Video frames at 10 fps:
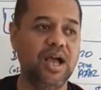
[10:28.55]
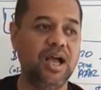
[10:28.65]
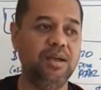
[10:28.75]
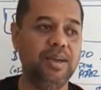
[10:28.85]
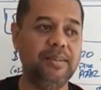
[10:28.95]

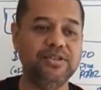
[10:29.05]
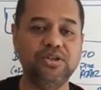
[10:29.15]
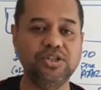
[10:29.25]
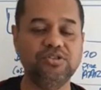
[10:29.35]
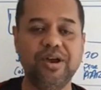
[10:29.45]

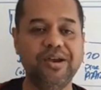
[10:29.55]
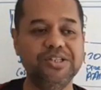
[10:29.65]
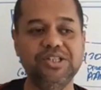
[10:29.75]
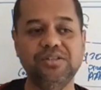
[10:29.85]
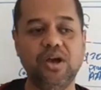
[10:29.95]
Amazon Australia
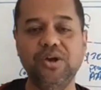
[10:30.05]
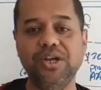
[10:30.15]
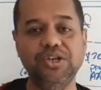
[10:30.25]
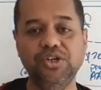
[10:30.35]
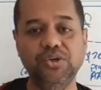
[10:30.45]
is just only
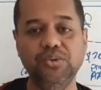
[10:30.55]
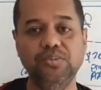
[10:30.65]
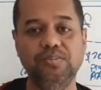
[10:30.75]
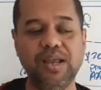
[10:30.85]
a new